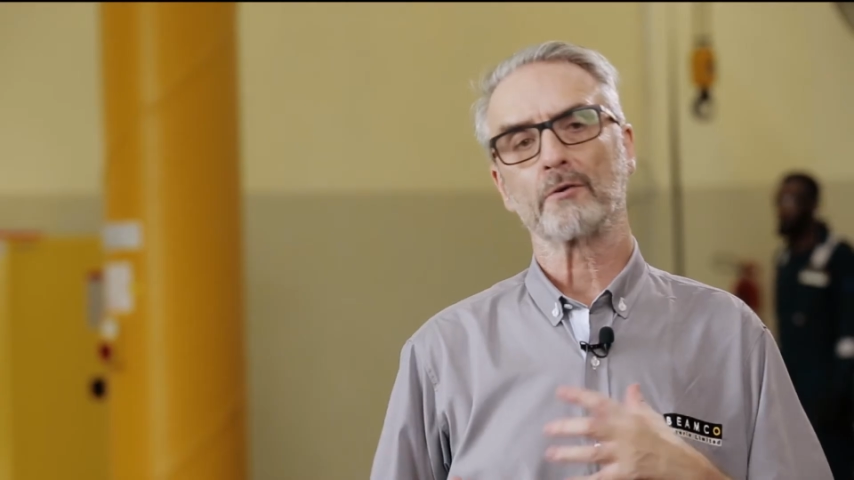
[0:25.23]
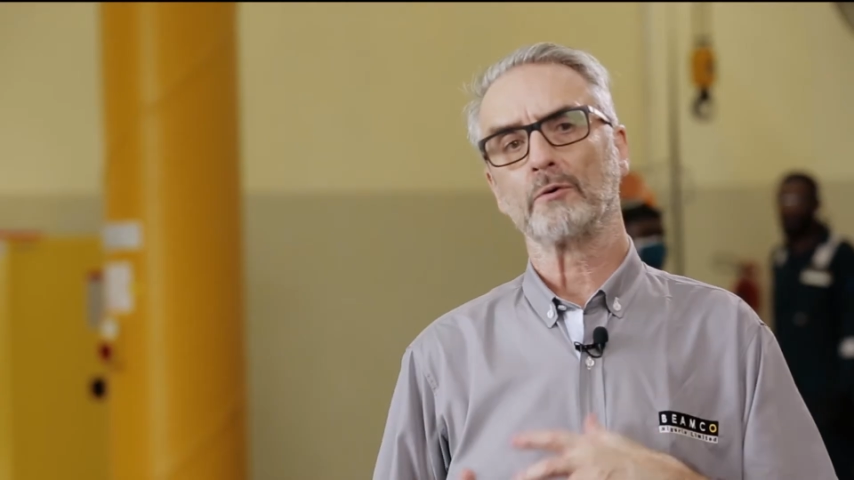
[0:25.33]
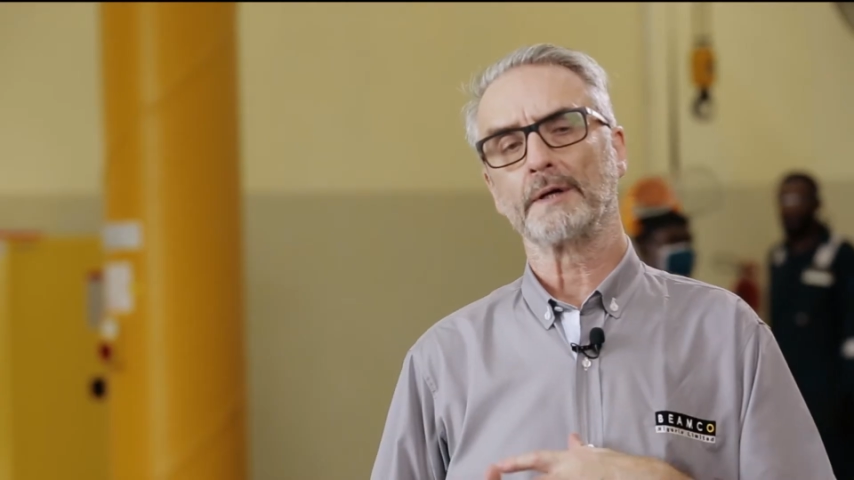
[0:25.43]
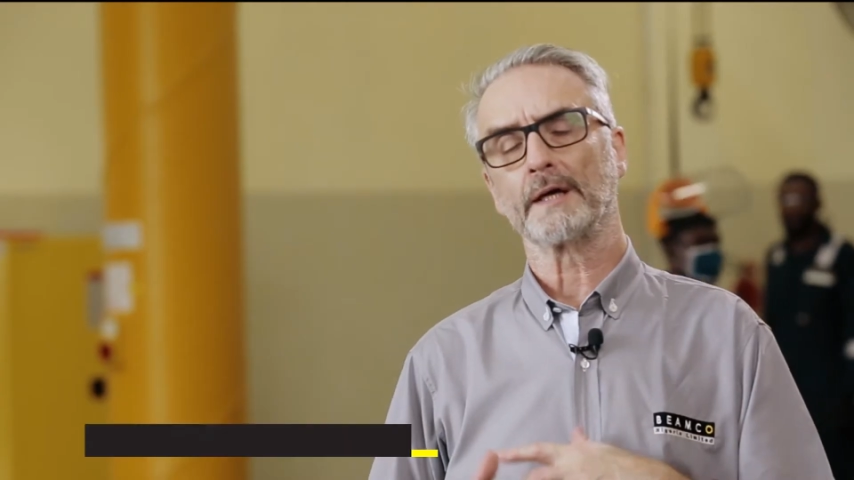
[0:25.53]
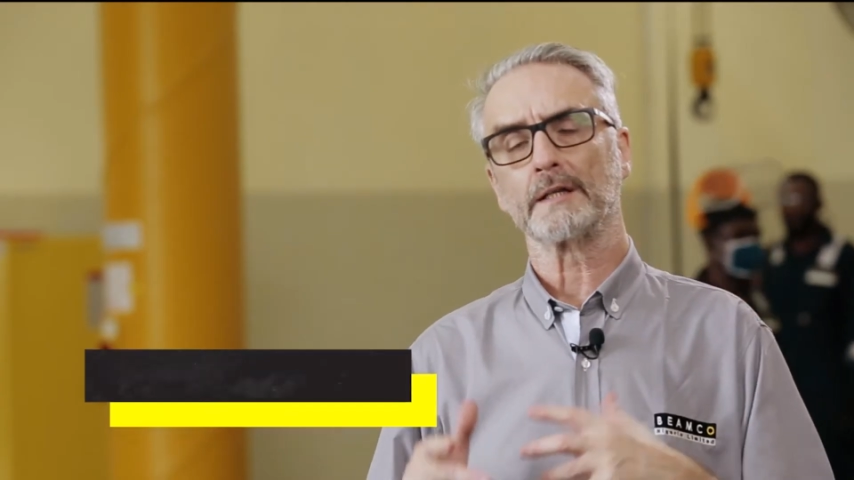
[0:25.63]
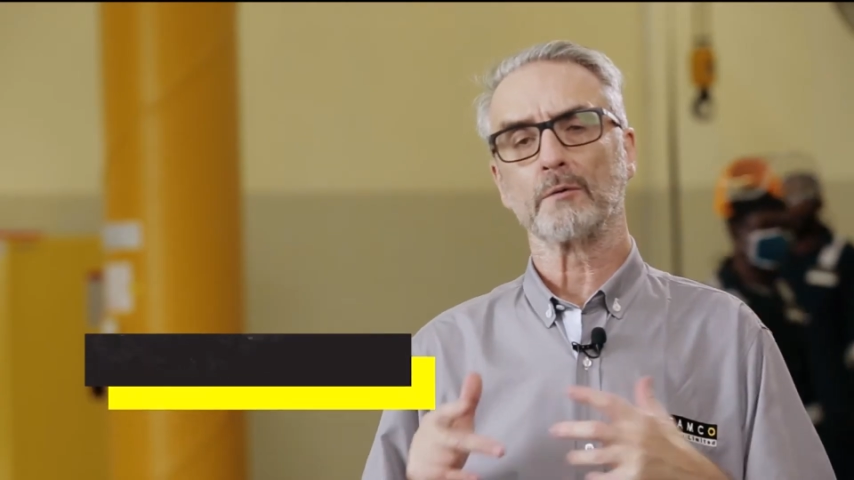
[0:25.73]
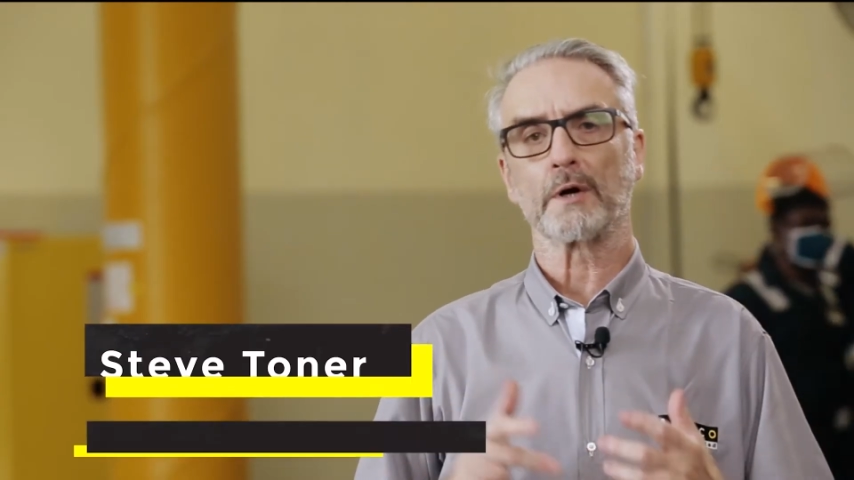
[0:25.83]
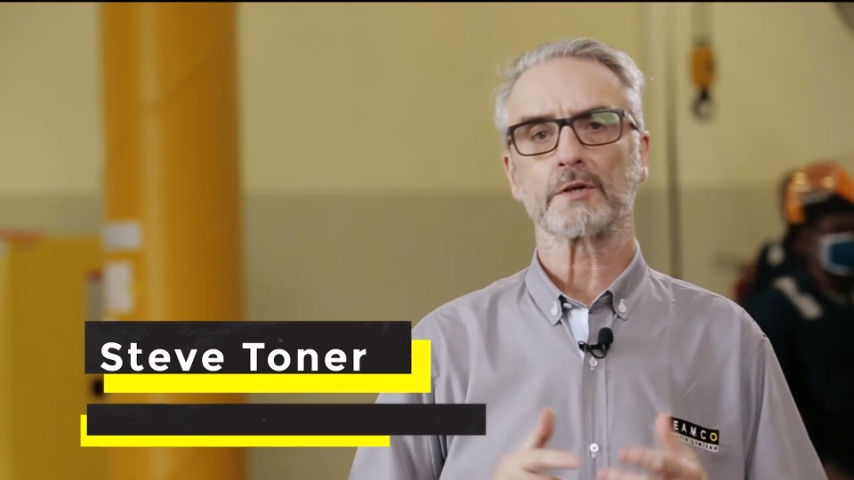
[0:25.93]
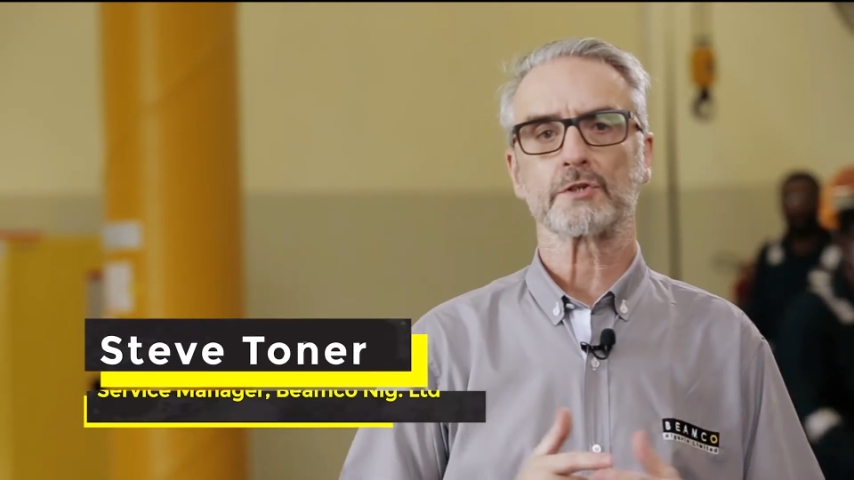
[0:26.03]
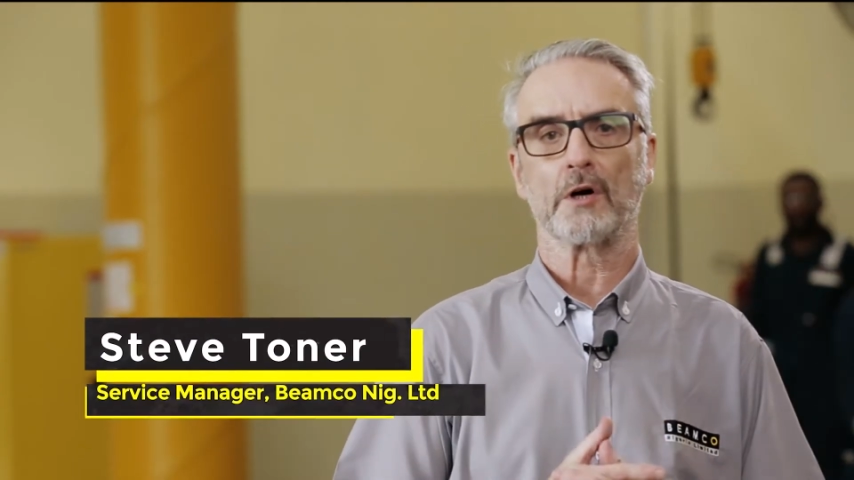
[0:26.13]
role here in the
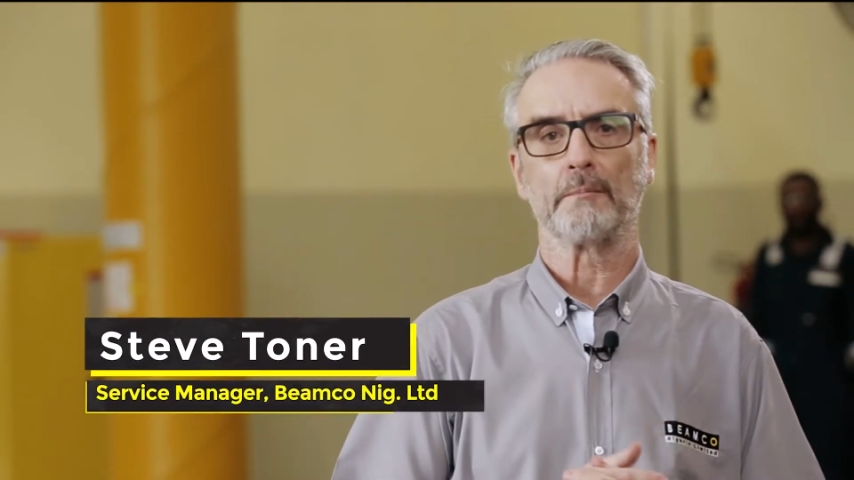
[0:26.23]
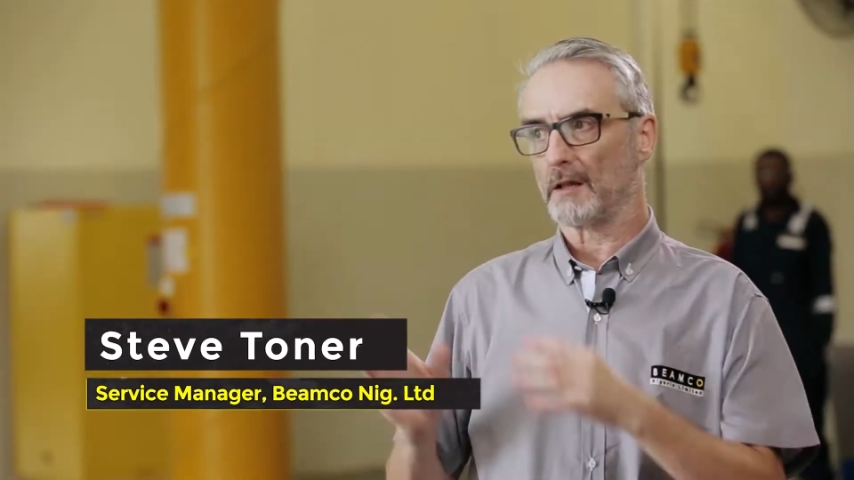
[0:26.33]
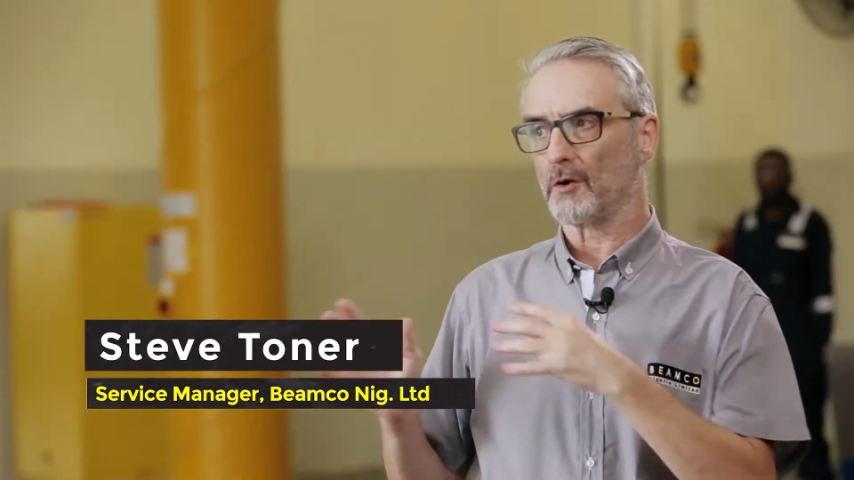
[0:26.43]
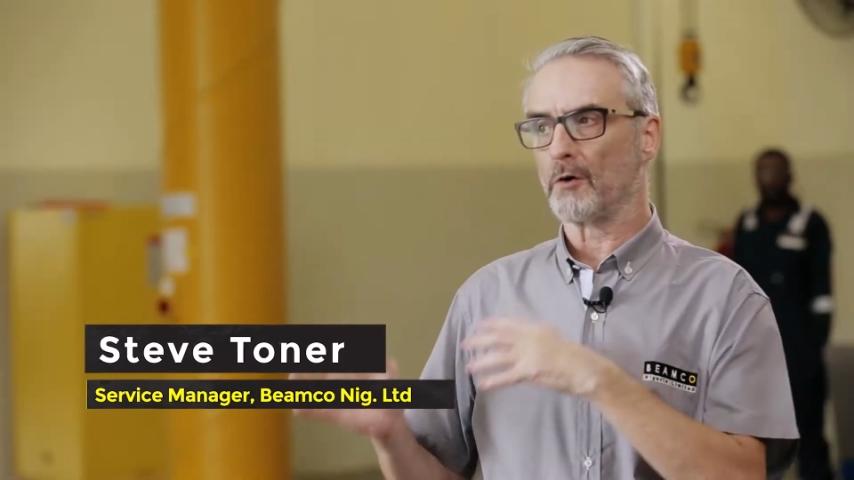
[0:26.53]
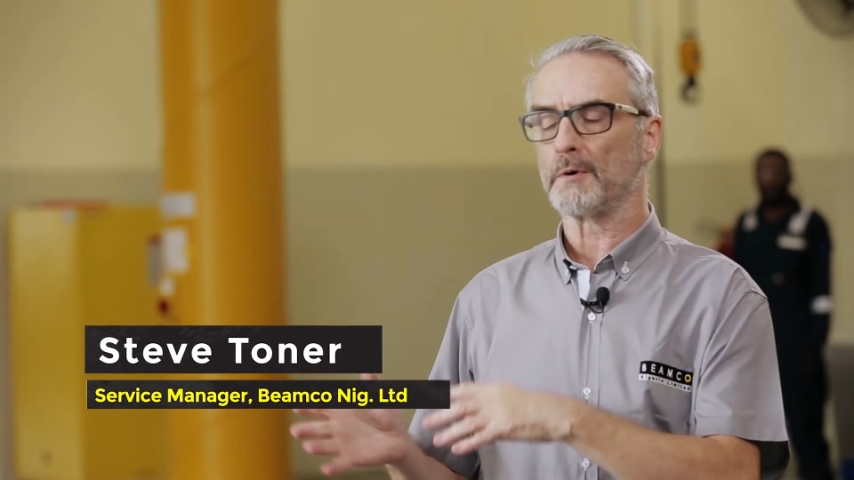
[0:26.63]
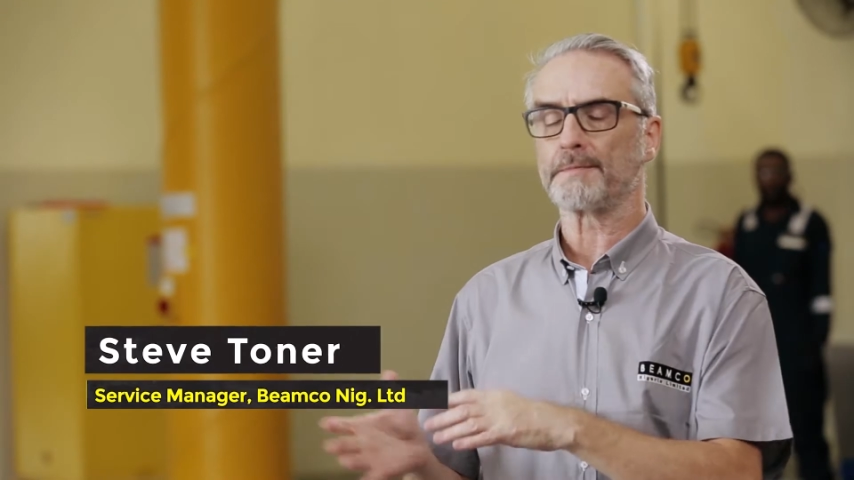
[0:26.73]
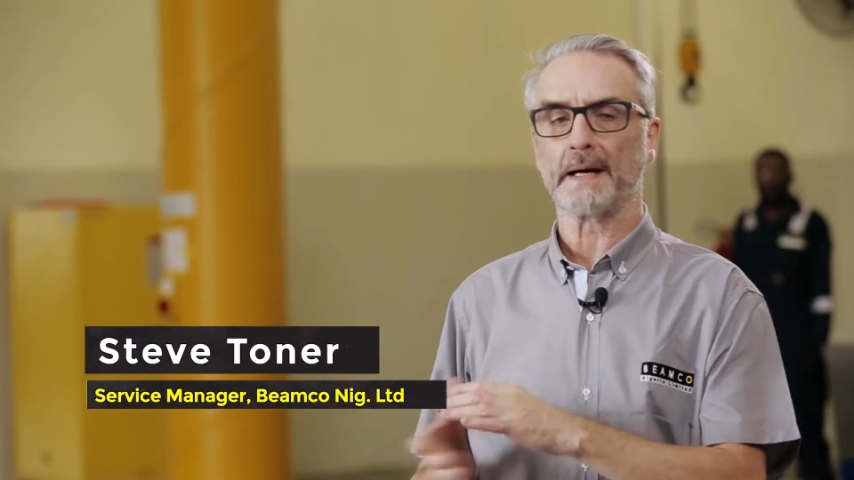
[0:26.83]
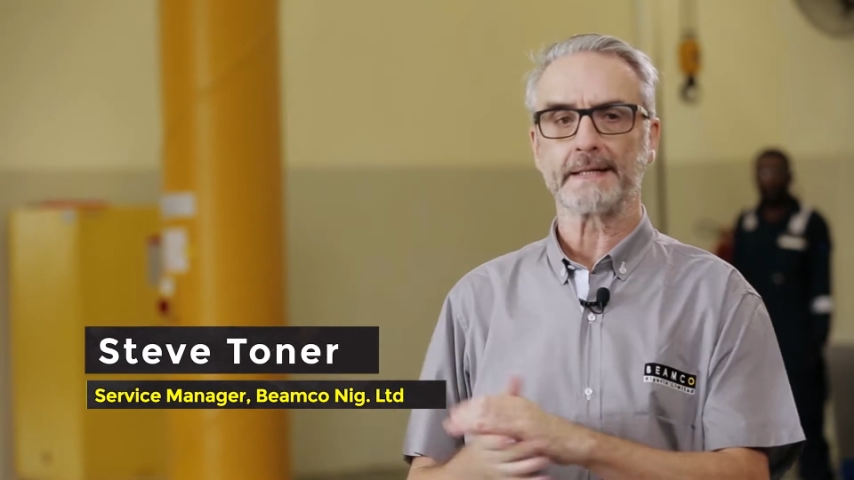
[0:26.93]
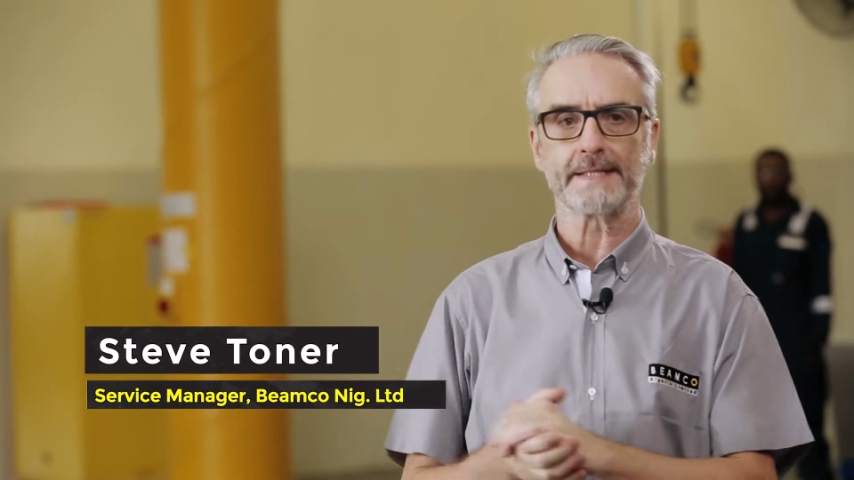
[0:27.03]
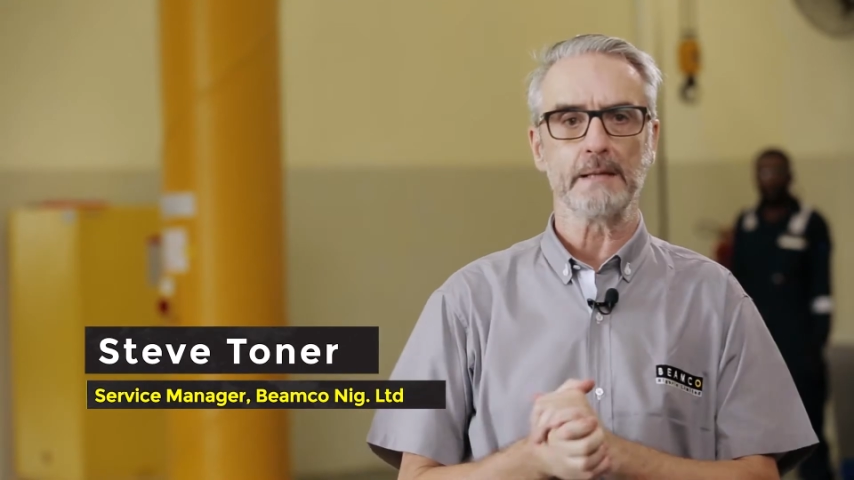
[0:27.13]
workshop, along with
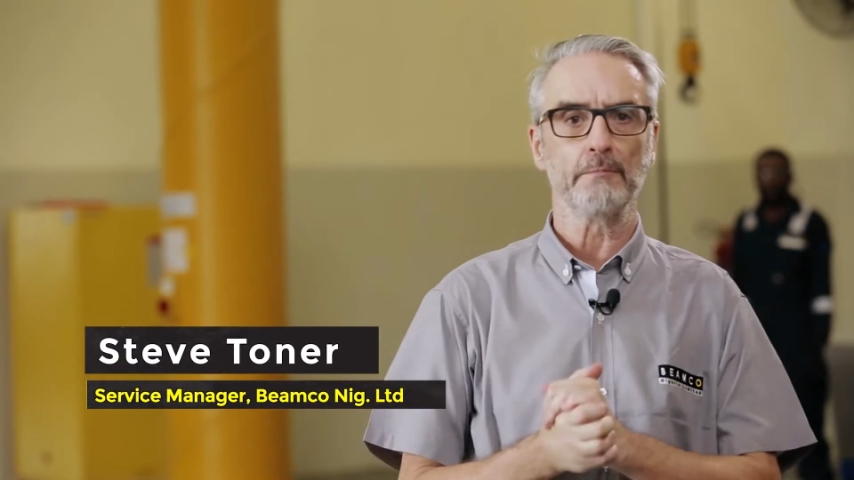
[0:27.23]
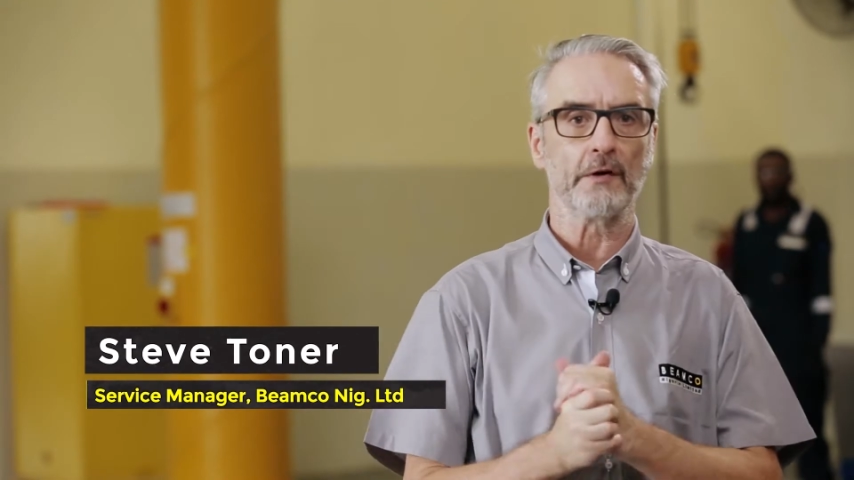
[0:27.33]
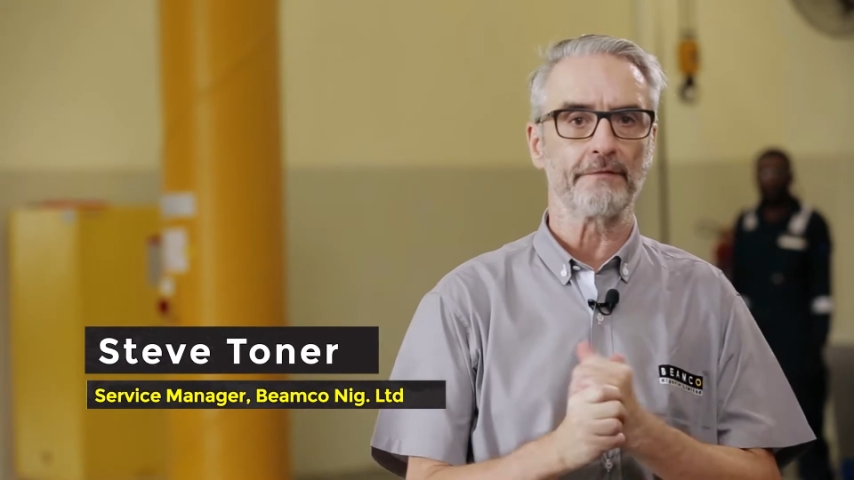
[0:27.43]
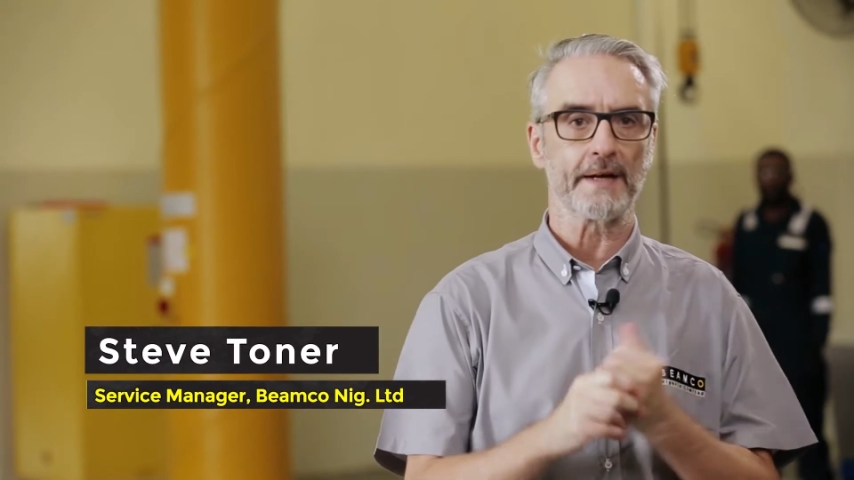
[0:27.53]
my team of